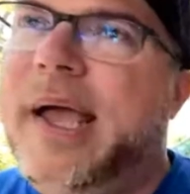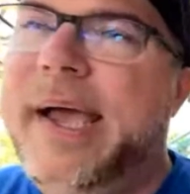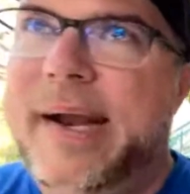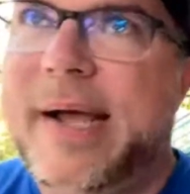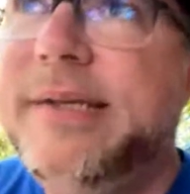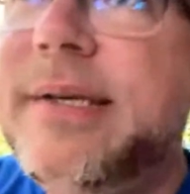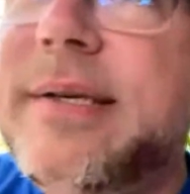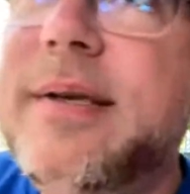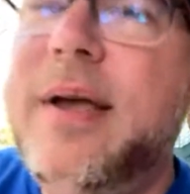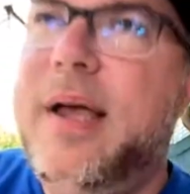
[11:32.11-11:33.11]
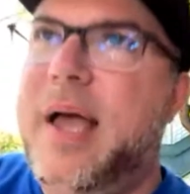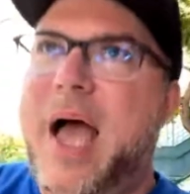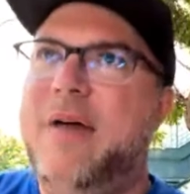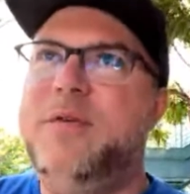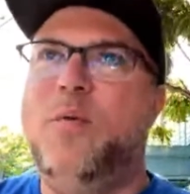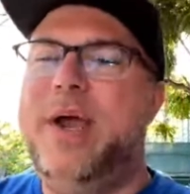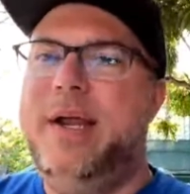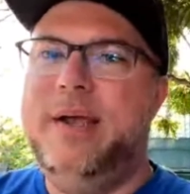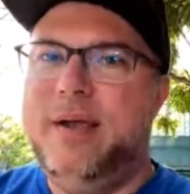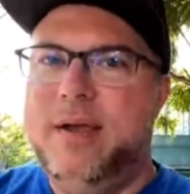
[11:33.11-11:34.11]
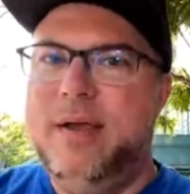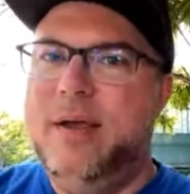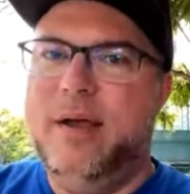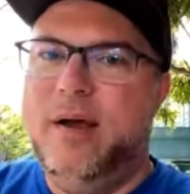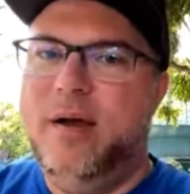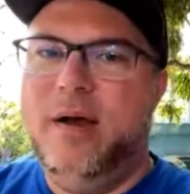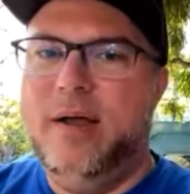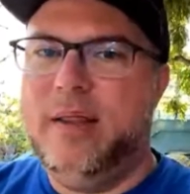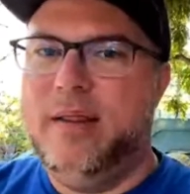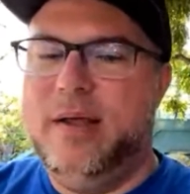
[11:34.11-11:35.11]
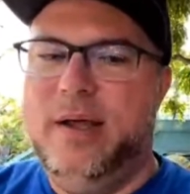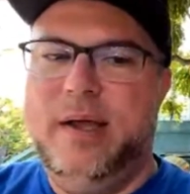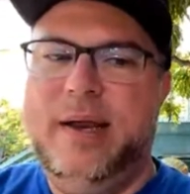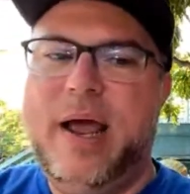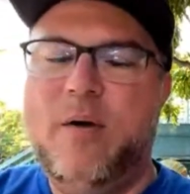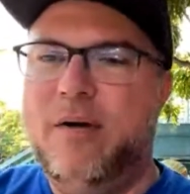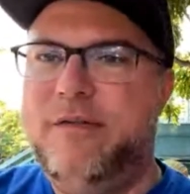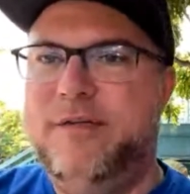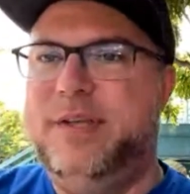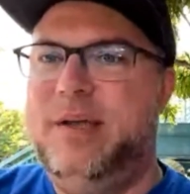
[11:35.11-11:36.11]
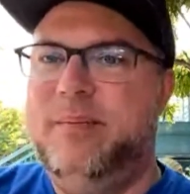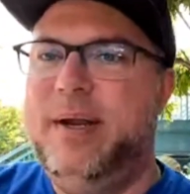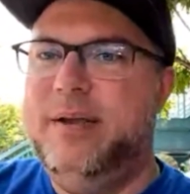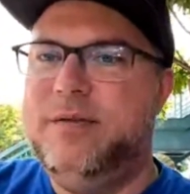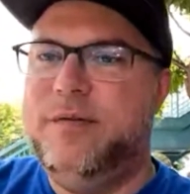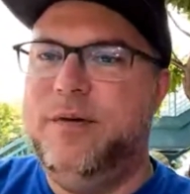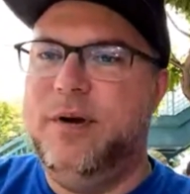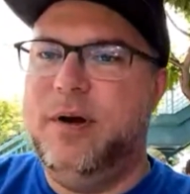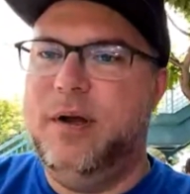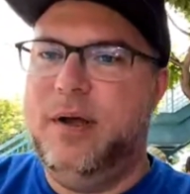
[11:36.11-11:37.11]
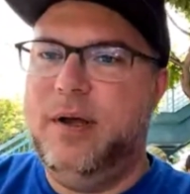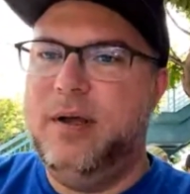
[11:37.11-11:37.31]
And I just, after waiting an hour and 15 minutes for